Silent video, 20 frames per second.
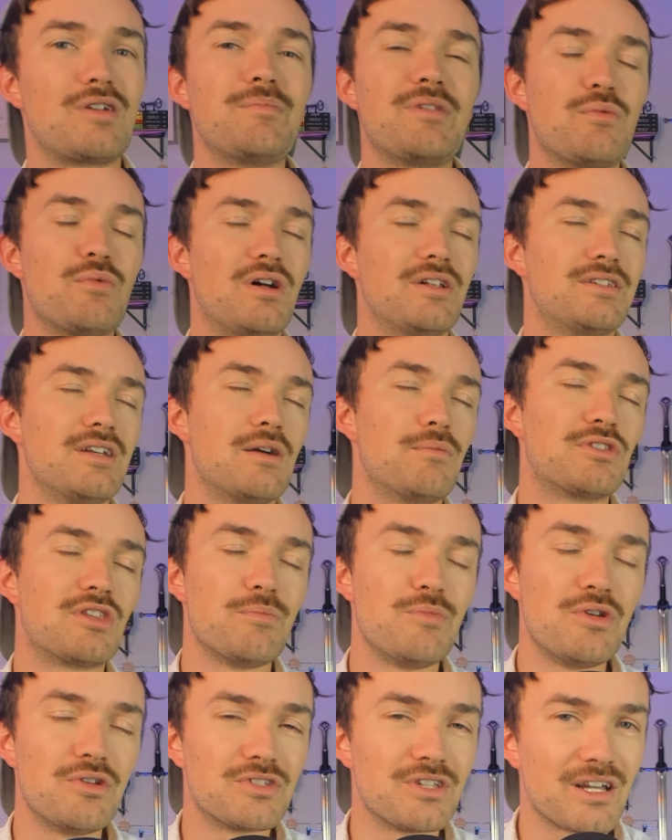well done with the
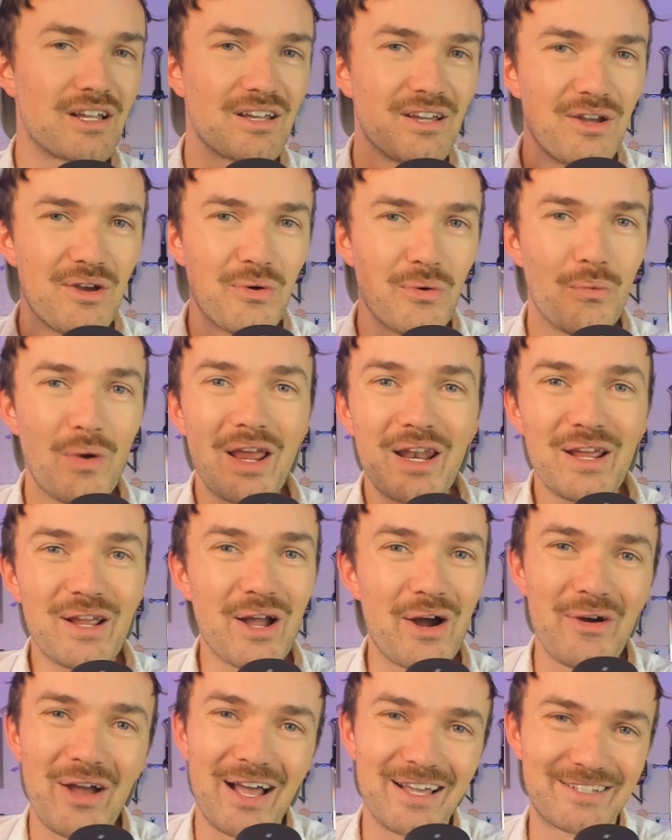music. Way to
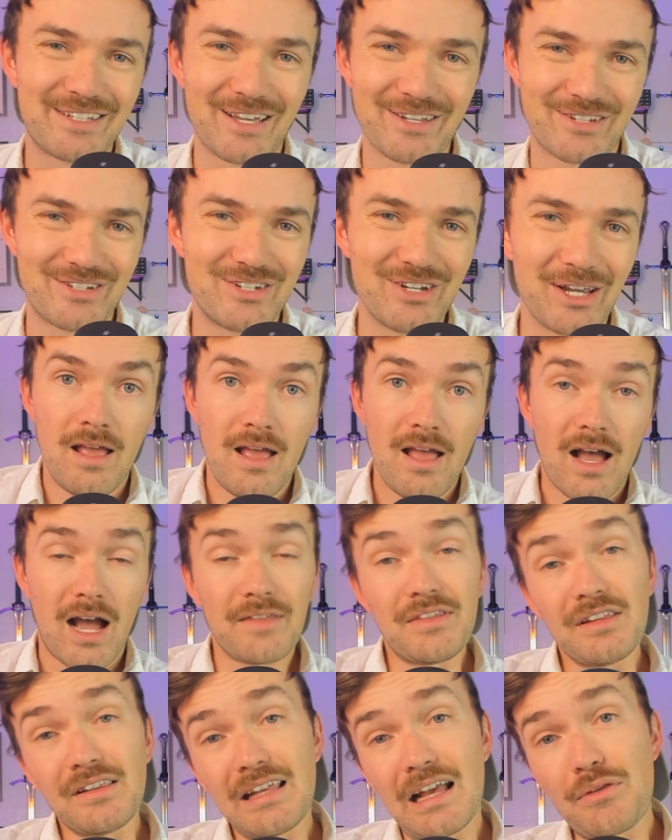go, SSG. I
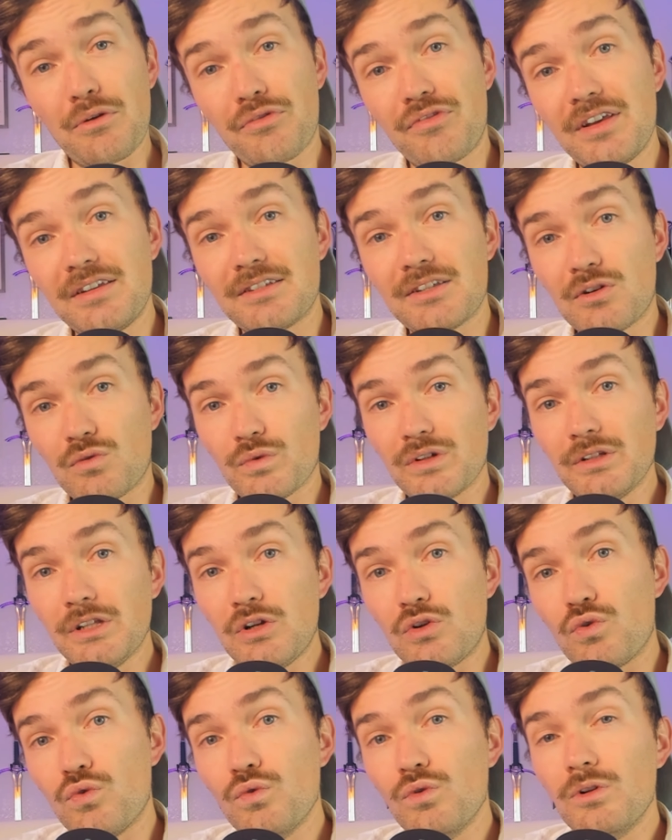think the other things that are really
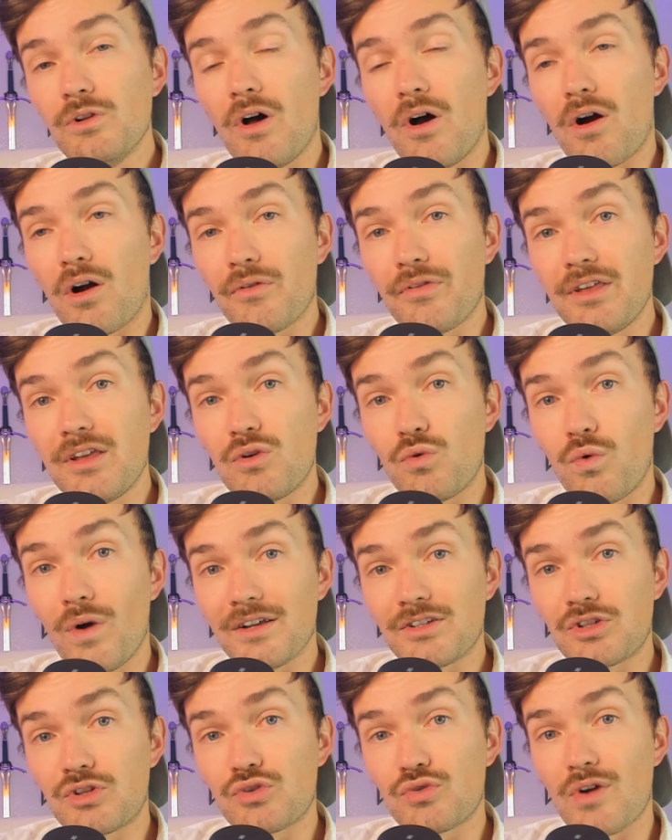cool are the
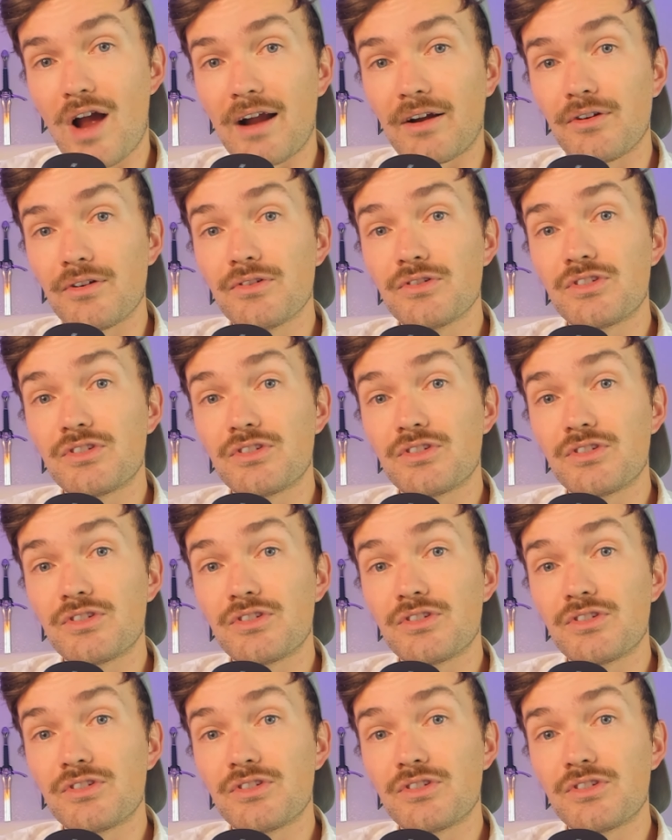quest trackers